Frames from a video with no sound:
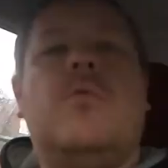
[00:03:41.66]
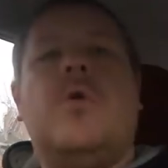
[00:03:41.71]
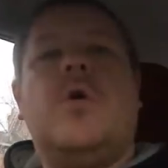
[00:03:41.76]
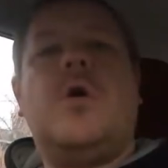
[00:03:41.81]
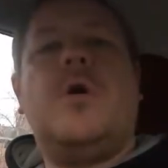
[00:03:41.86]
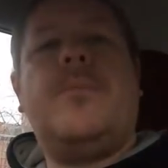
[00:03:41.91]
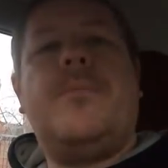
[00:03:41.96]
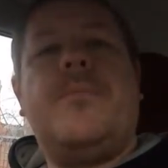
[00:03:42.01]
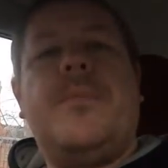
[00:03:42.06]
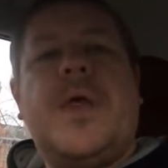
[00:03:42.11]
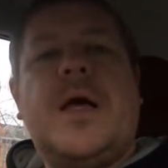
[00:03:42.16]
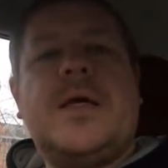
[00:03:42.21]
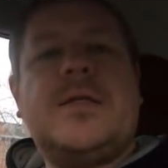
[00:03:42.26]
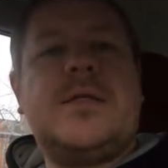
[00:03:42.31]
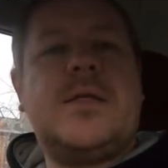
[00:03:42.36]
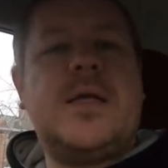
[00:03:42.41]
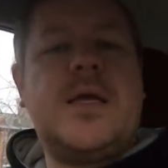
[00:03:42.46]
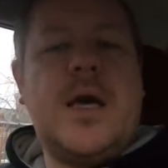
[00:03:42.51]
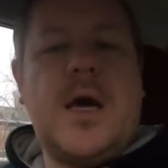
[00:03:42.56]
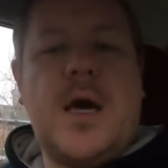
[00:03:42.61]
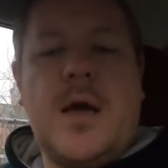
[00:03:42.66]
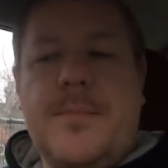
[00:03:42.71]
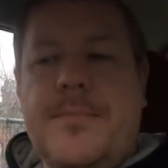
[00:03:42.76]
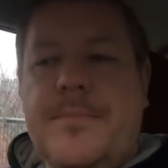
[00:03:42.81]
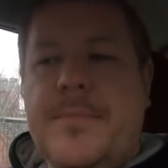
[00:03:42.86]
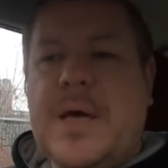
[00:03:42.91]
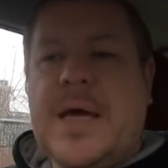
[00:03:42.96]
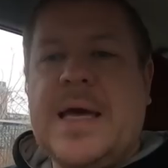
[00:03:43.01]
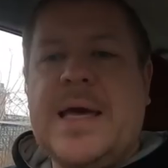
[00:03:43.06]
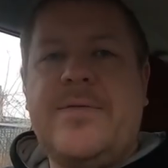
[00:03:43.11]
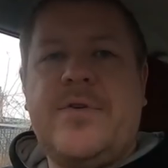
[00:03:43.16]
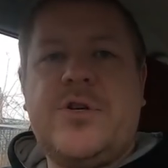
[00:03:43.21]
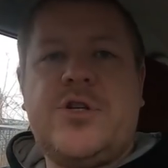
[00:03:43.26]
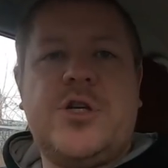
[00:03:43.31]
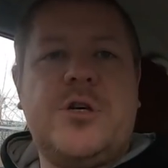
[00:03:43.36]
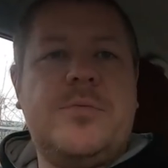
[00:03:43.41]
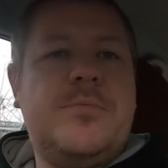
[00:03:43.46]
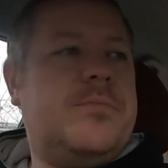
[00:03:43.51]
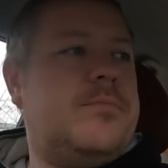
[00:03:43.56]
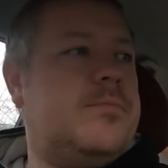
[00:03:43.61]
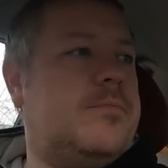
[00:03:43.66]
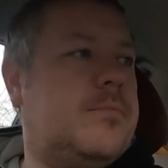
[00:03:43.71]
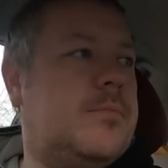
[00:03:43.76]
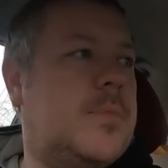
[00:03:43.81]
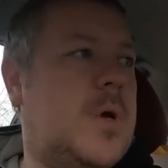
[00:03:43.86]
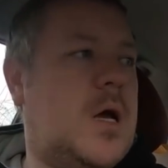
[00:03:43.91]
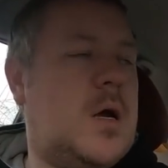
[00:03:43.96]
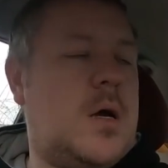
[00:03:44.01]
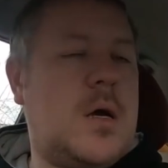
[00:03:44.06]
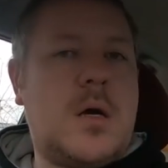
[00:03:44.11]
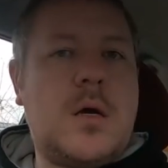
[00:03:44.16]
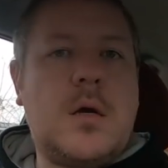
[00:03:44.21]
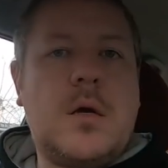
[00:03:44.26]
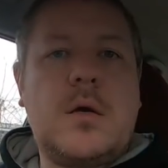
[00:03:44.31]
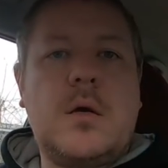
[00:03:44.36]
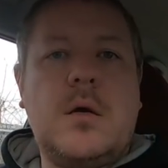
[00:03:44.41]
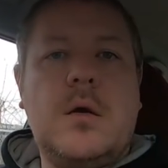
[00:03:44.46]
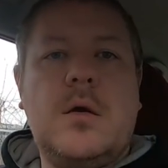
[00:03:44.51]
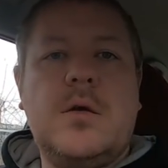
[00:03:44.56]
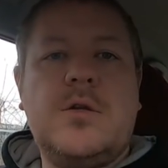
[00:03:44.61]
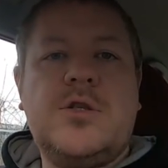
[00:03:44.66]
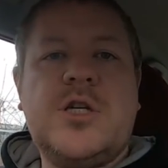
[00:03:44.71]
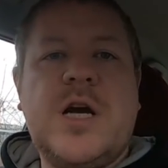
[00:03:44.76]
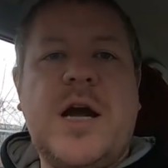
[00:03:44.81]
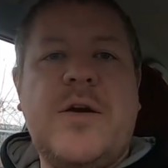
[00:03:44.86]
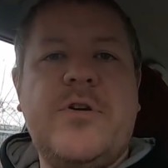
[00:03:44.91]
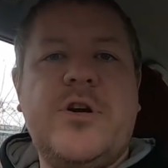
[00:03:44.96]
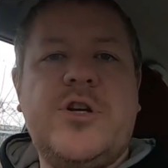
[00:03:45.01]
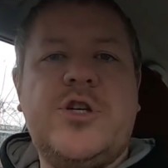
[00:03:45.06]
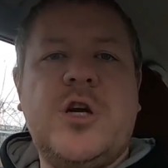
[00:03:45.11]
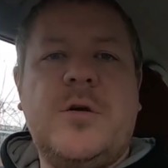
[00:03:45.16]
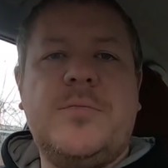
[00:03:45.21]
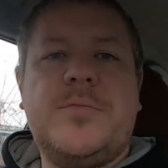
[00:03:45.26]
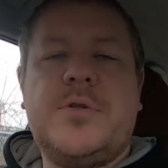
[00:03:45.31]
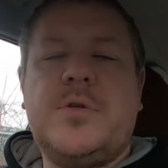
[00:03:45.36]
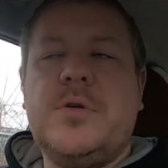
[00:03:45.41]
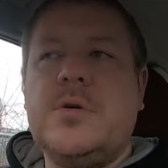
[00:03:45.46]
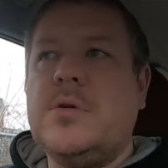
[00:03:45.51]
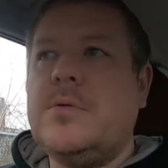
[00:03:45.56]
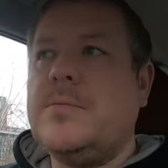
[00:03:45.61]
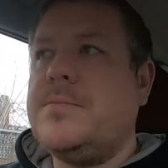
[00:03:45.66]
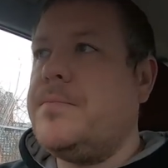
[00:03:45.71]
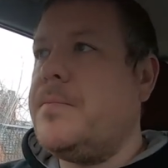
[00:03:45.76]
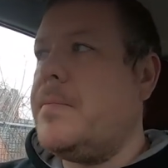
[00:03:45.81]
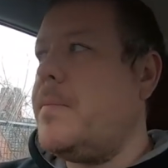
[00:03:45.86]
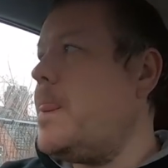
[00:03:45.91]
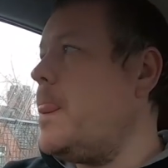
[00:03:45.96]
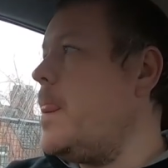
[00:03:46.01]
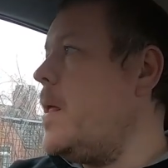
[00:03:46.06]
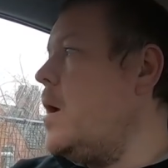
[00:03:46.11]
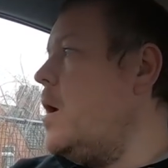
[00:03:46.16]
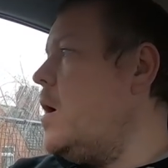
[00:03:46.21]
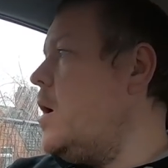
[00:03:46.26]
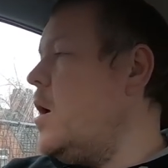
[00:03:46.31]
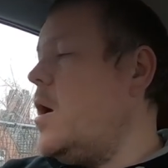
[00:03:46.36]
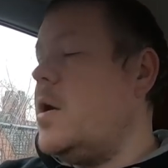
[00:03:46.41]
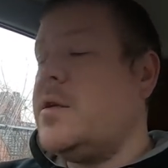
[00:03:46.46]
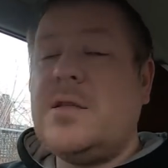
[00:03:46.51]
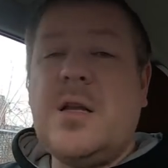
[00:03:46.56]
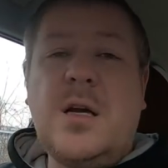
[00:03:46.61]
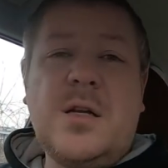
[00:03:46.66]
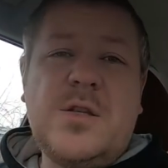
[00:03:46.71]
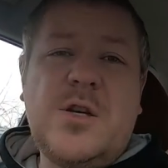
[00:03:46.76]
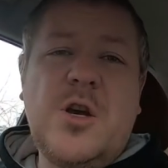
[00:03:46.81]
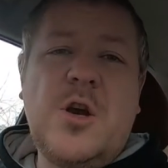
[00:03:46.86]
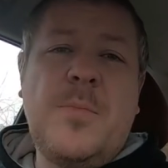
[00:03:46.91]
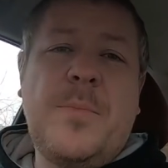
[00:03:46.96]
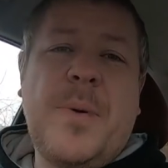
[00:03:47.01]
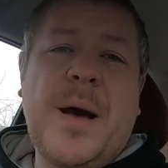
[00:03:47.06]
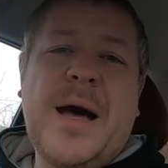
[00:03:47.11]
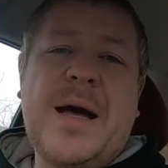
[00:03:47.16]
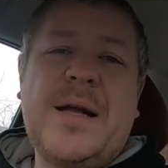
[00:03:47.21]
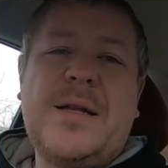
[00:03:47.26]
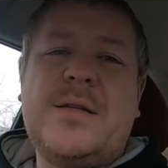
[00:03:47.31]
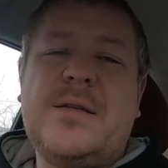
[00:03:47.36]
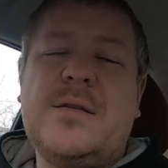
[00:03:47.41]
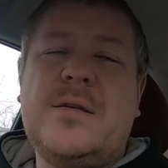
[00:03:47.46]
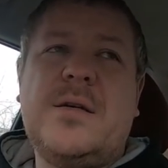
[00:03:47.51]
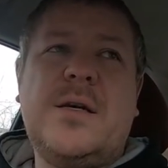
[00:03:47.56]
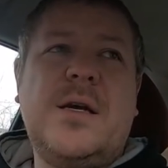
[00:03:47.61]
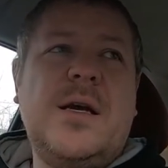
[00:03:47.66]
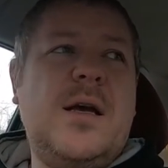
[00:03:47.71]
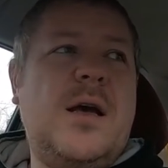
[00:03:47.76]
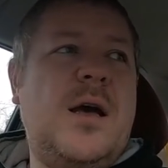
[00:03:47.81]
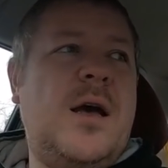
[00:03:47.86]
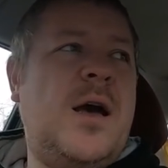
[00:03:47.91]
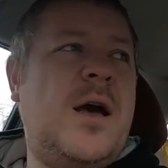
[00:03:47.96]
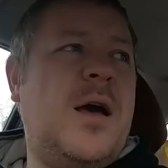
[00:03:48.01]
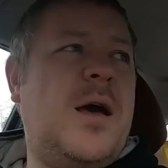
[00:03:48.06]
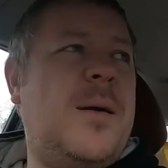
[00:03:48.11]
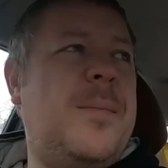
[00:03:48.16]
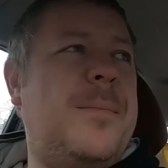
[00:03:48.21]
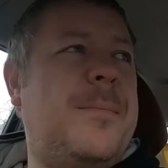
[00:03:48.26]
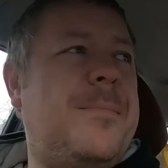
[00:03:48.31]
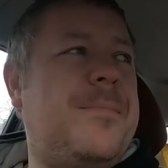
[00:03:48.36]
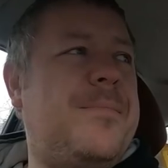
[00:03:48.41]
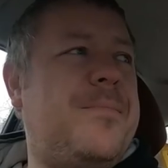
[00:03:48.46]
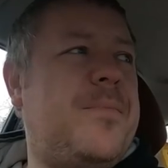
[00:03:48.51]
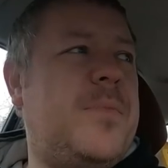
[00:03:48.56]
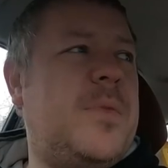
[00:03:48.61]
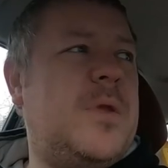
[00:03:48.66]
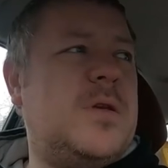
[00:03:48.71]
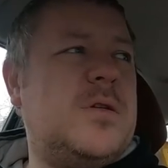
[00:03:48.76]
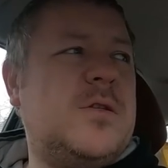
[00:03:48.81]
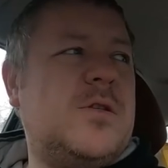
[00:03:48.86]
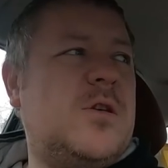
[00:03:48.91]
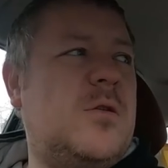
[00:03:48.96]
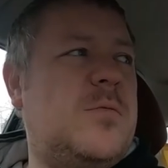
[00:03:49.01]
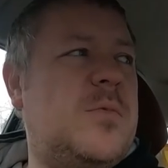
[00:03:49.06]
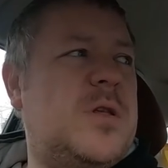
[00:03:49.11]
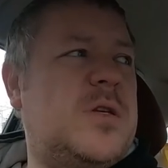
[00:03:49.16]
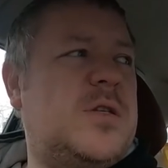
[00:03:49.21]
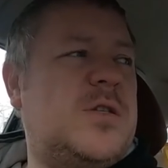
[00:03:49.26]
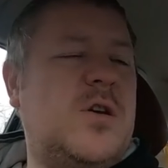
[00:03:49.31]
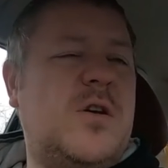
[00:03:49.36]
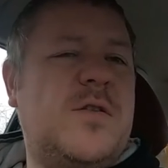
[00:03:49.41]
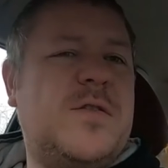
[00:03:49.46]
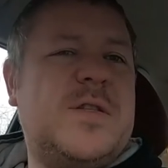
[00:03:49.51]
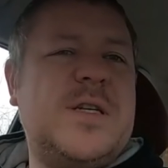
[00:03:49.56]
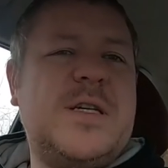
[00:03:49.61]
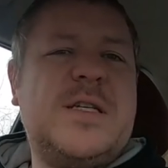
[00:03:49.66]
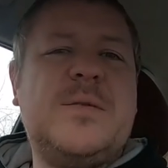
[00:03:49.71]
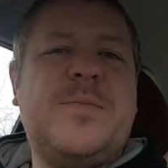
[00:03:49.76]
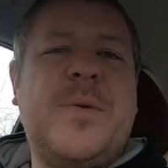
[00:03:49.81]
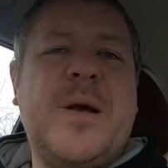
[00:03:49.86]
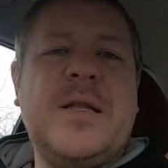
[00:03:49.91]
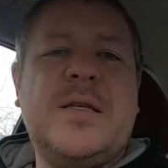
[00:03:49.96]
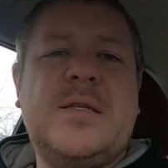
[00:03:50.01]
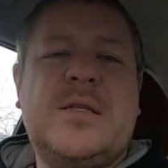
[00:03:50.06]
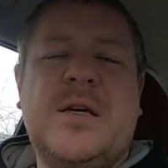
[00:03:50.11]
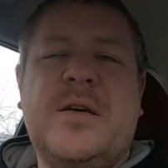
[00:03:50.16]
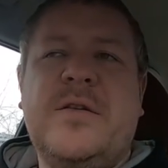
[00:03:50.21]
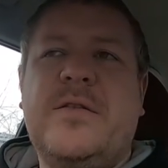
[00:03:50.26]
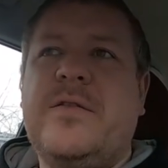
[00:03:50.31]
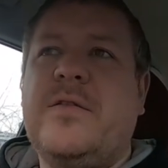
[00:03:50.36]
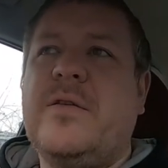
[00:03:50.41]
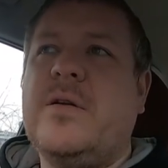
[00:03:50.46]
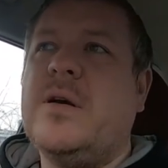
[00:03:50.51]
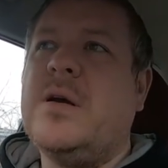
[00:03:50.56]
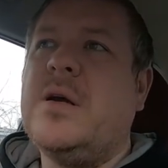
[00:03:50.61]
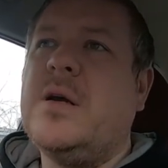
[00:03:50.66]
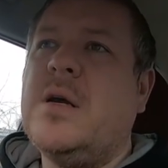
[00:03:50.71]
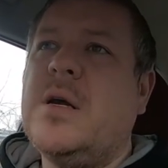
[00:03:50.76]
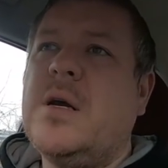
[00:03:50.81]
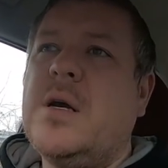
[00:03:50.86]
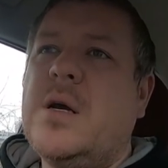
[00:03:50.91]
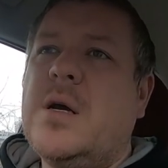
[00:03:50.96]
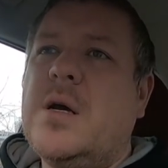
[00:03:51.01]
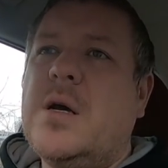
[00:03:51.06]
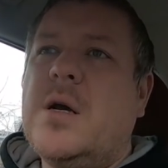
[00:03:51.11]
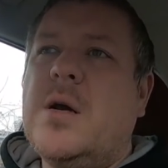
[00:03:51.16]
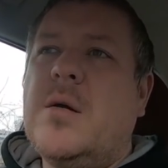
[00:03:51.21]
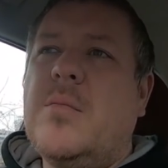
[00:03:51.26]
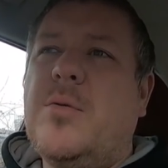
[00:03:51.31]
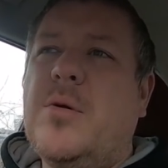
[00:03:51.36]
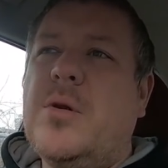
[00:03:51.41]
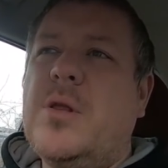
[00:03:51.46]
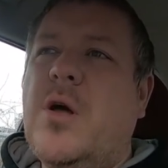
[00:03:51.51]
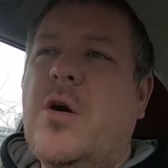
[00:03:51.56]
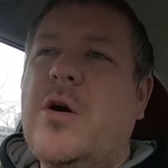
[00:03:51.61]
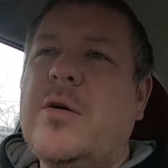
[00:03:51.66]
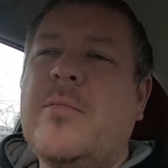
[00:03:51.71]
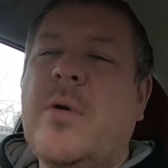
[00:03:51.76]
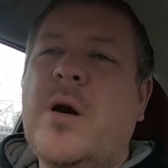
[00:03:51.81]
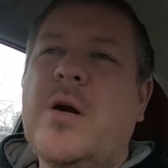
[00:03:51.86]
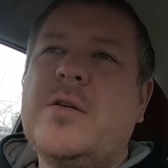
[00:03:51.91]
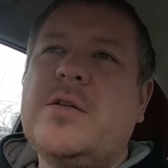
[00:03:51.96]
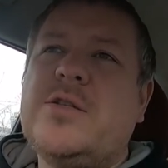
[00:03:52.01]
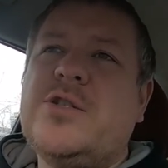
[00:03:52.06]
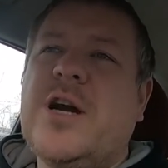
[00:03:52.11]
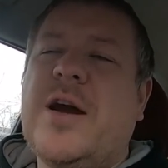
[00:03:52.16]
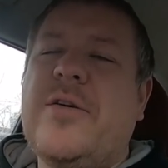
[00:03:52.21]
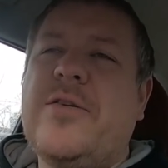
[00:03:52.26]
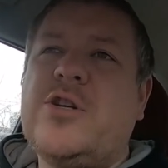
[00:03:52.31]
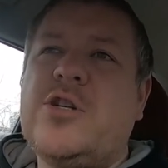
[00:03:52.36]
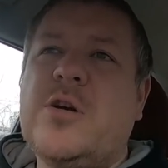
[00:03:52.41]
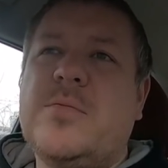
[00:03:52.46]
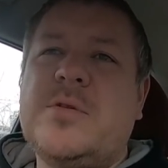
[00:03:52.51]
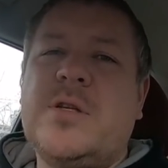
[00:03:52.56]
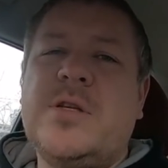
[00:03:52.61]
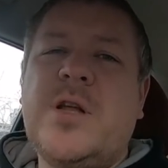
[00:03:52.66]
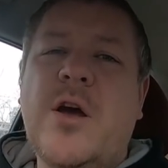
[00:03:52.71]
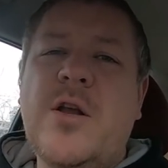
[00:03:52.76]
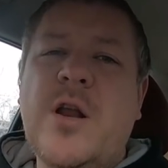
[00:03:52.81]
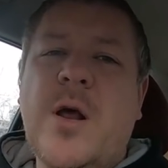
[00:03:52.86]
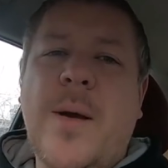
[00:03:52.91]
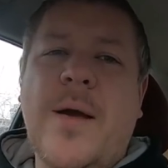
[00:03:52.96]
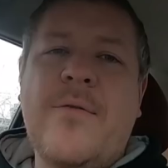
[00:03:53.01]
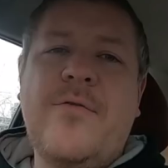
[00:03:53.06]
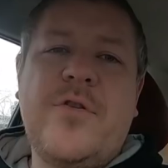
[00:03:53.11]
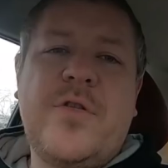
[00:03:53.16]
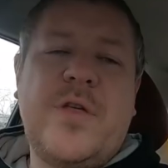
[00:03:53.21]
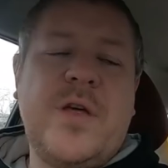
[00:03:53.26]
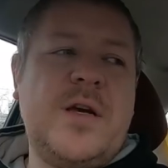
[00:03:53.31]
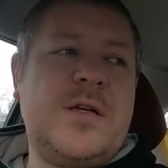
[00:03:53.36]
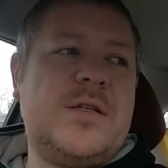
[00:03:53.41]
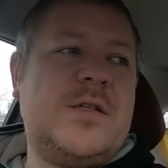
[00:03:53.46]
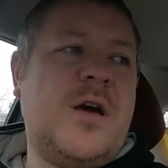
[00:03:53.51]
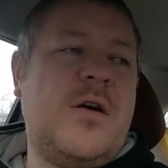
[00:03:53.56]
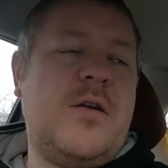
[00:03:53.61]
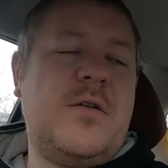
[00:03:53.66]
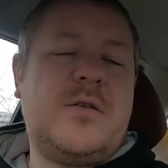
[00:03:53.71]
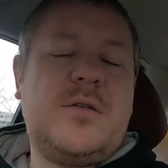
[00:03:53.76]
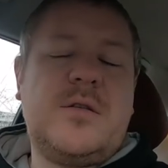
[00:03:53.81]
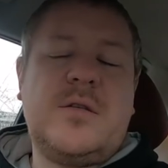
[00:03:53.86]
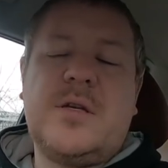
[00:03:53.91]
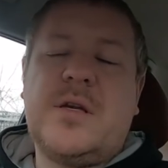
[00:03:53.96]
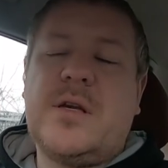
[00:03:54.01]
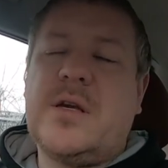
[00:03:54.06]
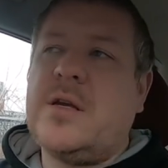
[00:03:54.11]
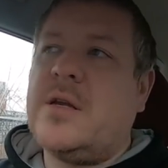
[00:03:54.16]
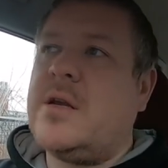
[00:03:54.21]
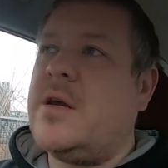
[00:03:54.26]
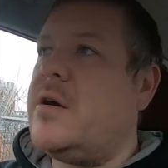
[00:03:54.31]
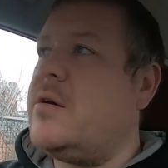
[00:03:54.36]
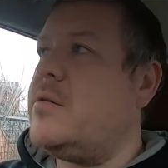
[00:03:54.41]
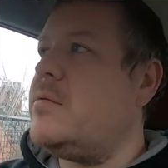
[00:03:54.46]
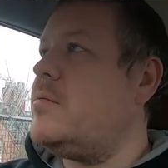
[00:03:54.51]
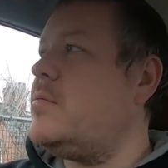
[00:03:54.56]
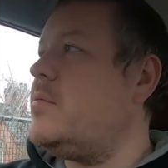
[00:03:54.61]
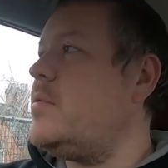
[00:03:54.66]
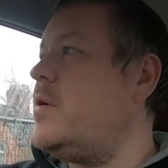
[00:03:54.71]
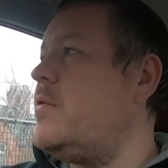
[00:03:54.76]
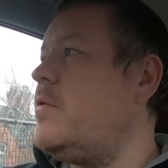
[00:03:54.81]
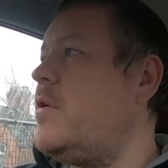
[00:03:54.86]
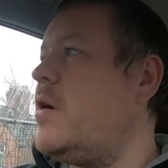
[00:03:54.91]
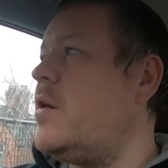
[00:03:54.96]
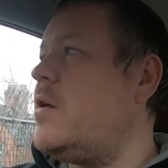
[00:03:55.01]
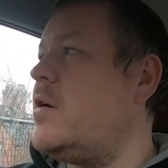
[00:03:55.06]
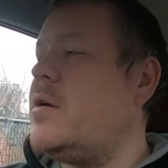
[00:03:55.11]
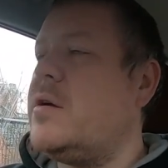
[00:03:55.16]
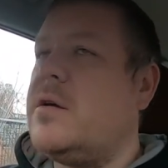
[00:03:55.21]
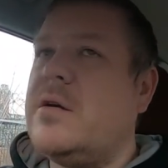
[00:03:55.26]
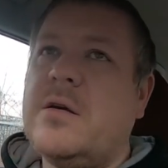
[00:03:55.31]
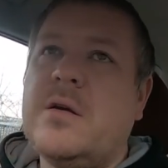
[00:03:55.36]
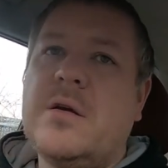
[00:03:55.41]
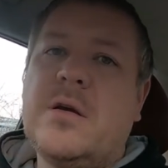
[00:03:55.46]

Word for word: Right, that's the um, Evesham charity shop's done. It's not too bad. Um, some of the stuff's expensive, but like most charity shops, they don't know everything. So it's you know you gotta